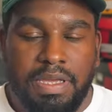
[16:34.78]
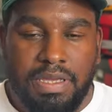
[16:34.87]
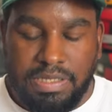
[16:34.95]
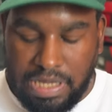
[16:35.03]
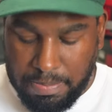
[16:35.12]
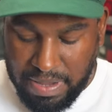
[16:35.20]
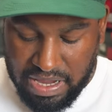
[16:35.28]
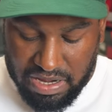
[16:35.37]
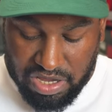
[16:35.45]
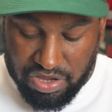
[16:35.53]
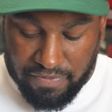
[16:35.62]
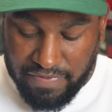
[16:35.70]
is a pair
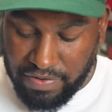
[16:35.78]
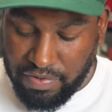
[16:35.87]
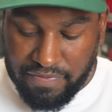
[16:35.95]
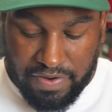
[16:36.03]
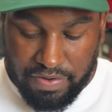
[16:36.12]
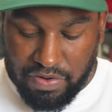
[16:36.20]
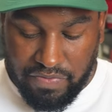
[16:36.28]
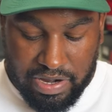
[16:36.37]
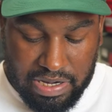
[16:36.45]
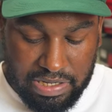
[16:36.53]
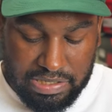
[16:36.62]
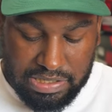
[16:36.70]
that you very very
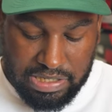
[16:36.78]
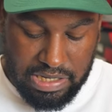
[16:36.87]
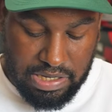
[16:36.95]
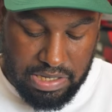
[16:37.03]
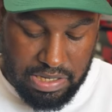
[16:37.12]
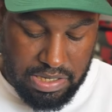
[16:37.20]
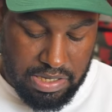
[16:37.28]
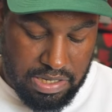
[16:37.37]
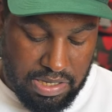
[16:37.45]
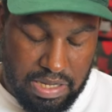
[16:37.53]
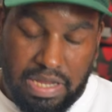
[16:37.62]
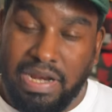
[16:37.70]
rarely see
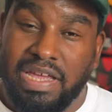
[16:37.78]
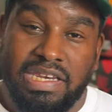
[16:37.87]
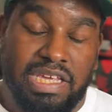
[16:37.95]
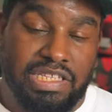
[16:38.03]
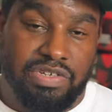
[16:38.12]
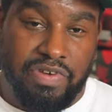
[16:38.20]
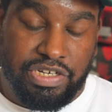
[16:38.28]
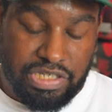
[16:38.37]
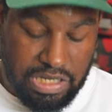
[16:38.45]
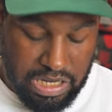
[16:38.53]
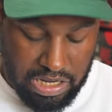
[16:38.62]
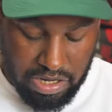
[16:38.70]
in any
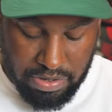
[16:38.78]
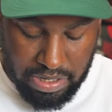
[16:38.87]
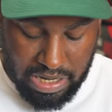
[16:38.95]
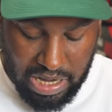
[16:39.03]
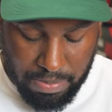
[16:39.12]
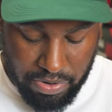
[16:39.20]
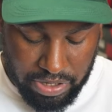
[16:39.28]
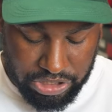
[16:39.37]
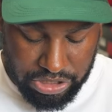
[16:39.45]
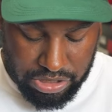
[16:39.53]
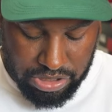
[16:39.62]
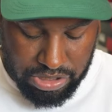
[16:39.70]
iteration let alone a
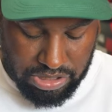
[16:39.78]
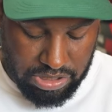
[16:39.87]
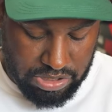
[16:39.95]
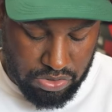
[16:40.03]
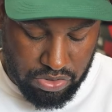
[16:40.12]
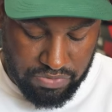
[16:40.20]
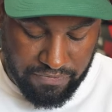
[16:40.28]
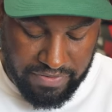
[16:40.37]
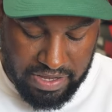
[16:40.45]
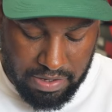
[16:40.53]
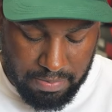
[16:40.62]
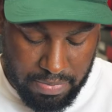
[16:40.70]
collaboration just on
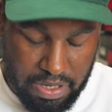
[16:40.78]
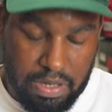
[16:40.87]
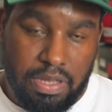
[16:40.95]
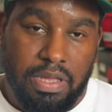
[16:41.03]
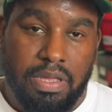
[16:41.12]
feet but